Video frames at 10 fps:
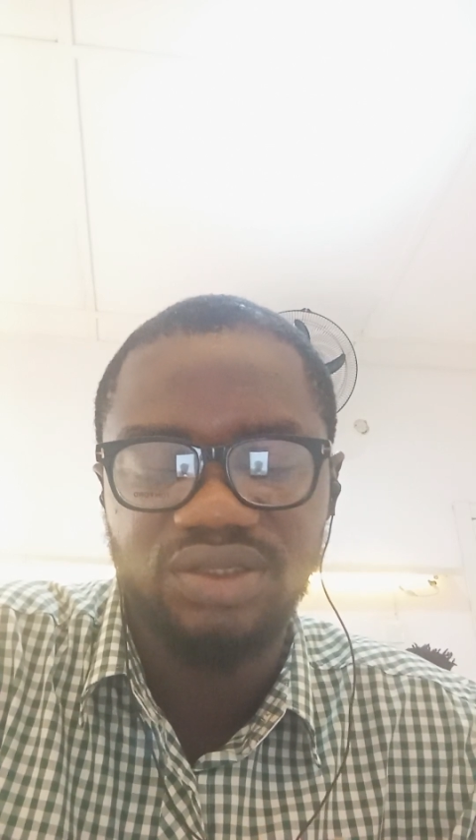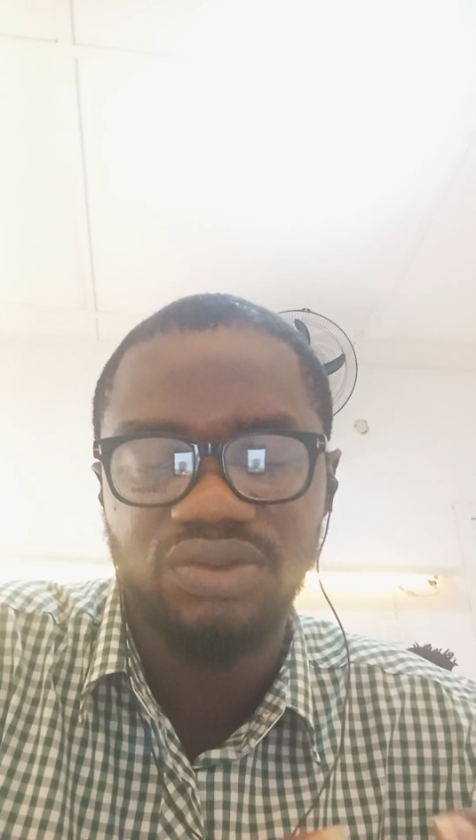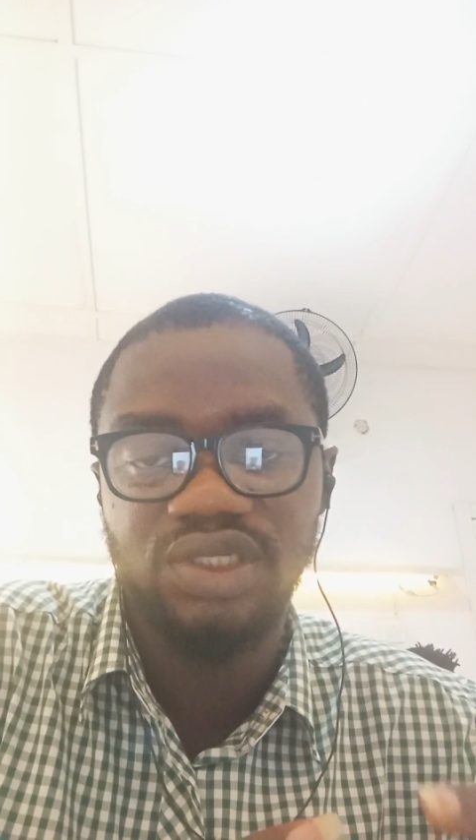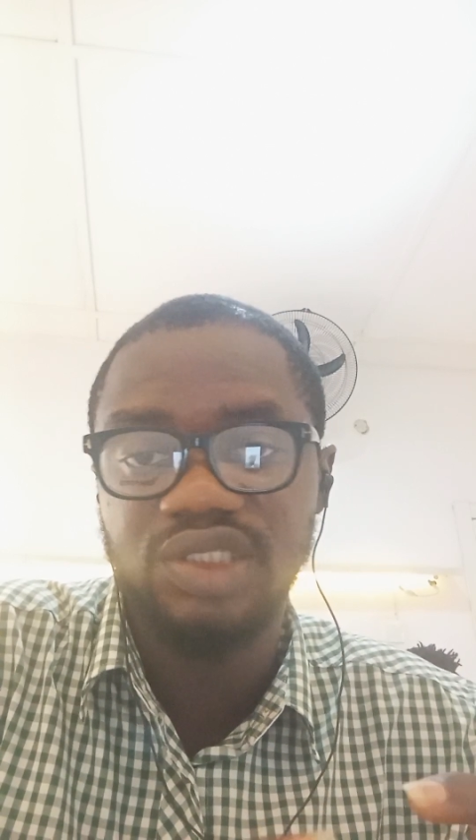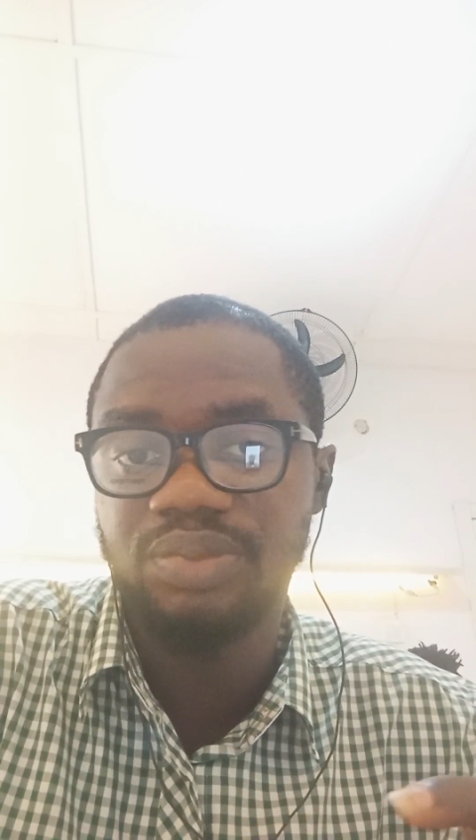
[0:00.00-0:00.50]

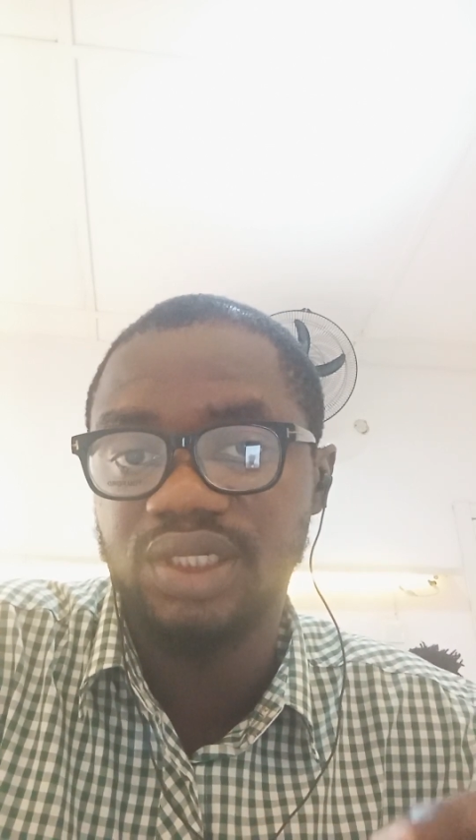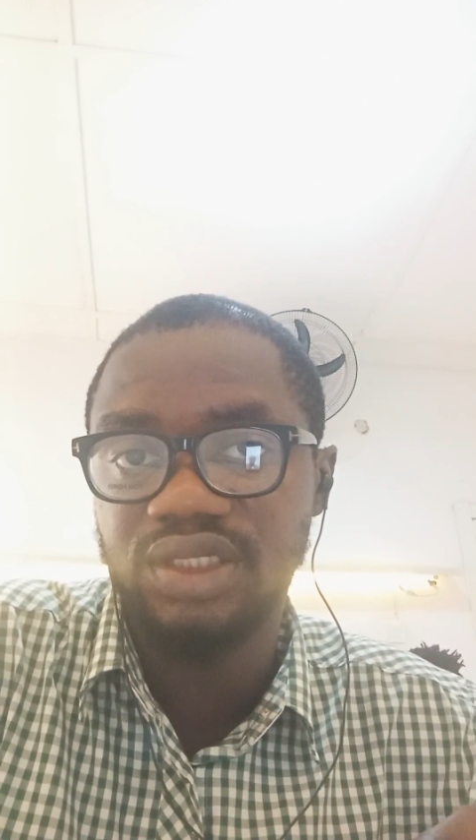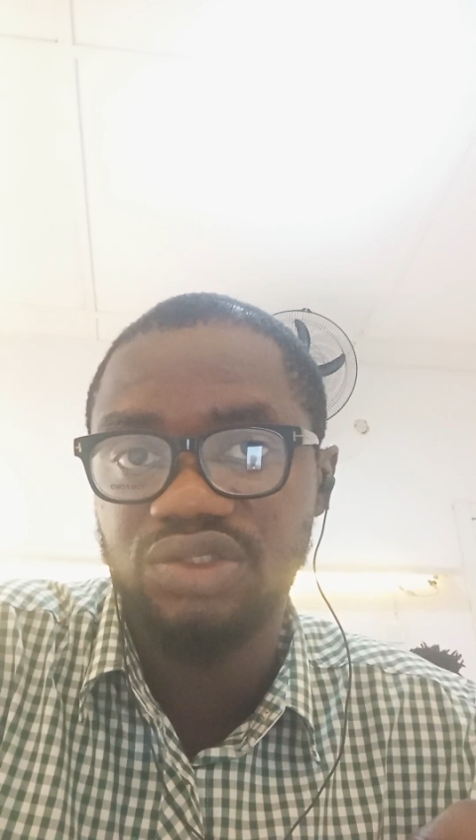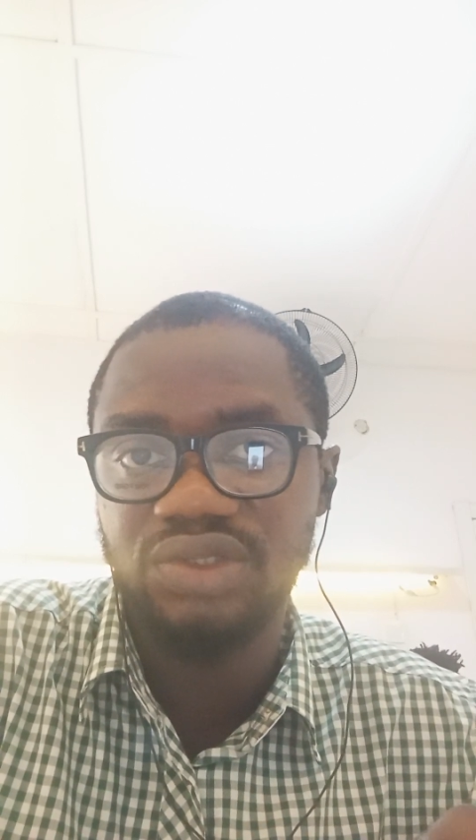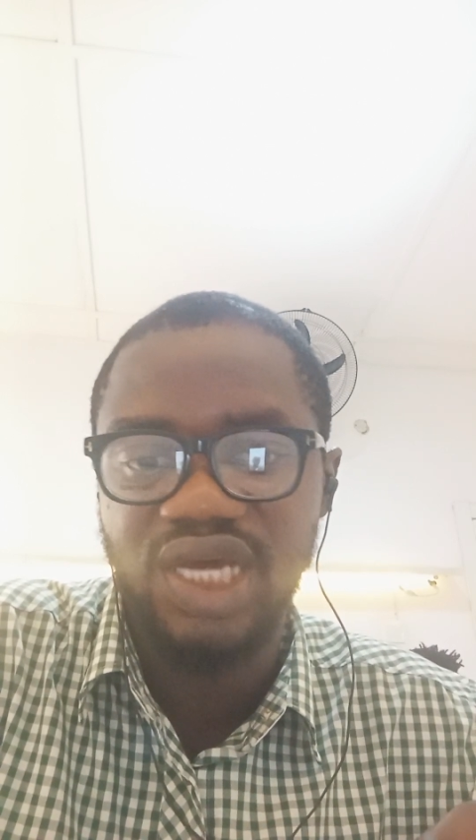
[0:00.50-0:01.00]
so each
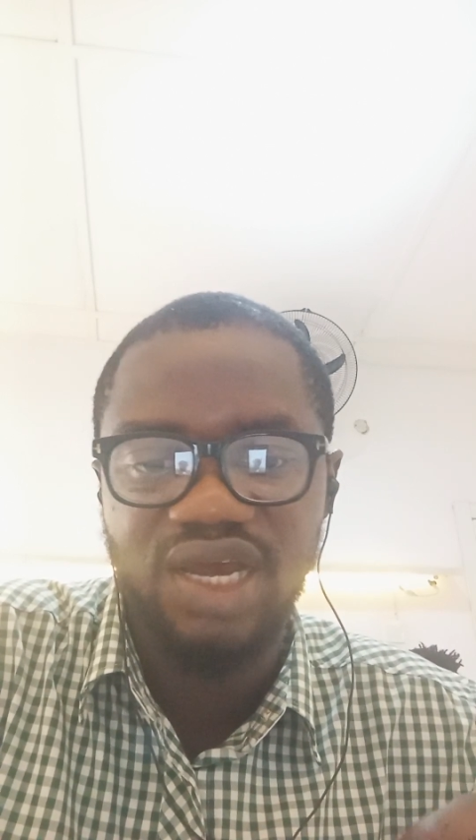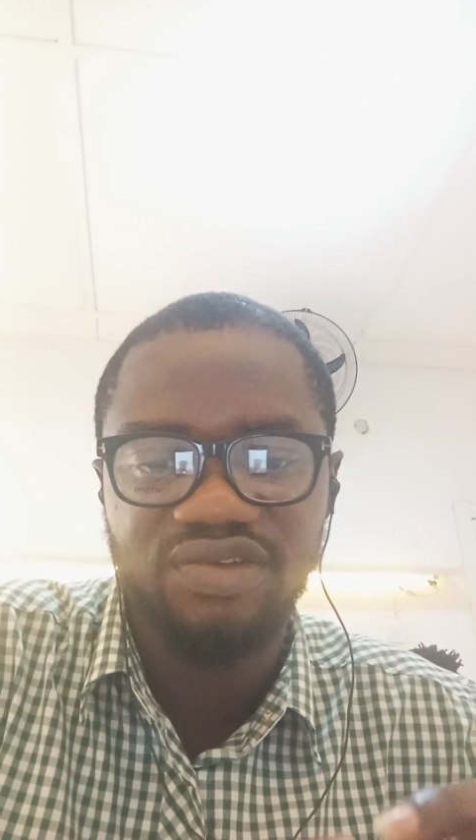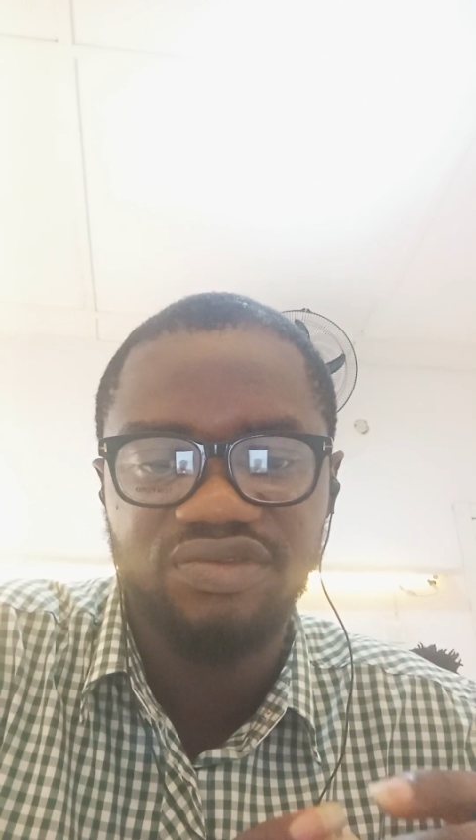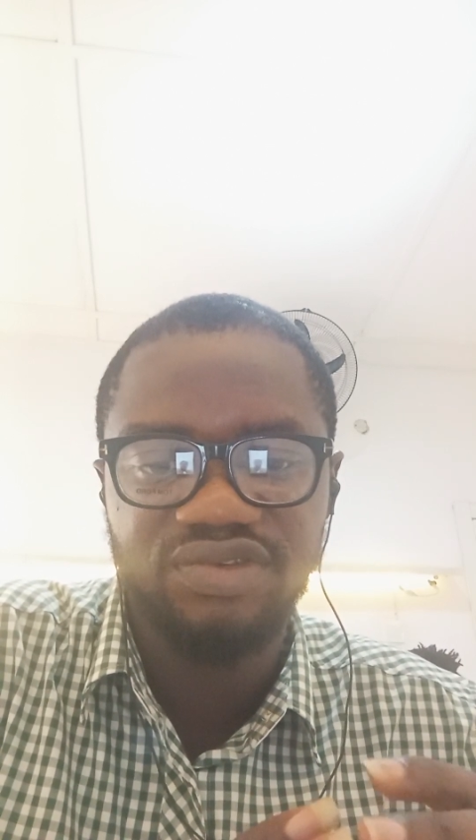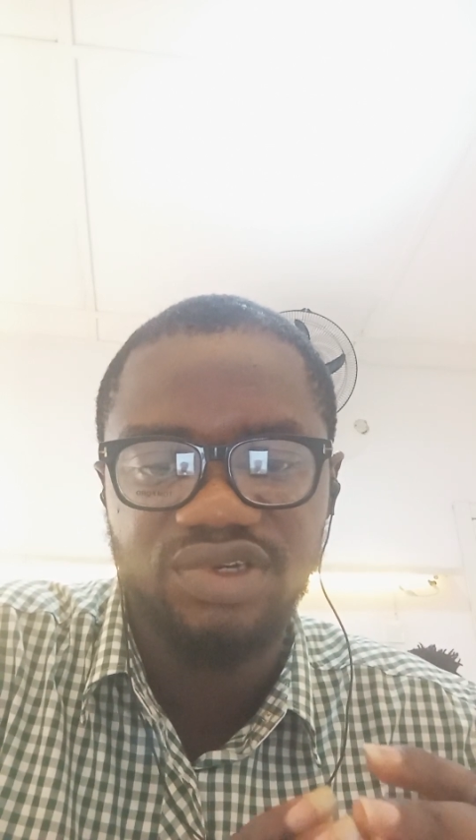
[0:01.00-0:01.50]
body should
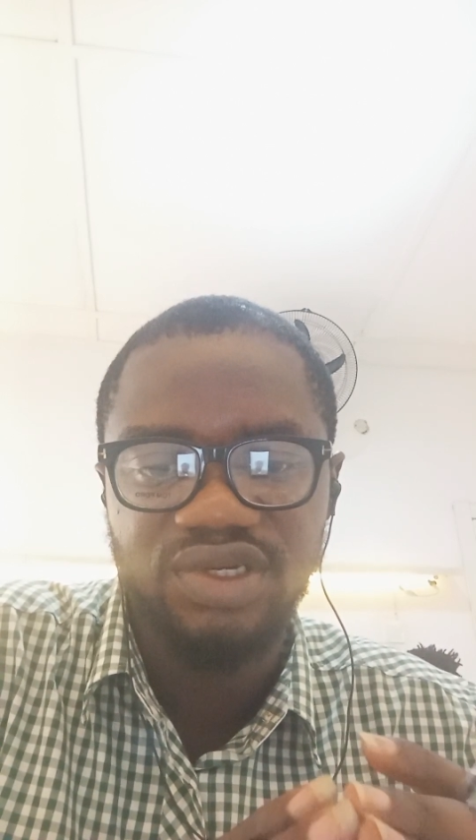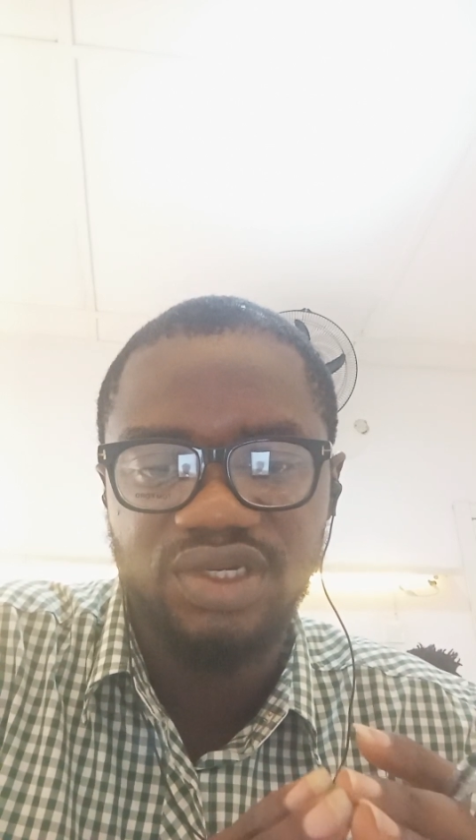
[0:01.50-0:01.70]
have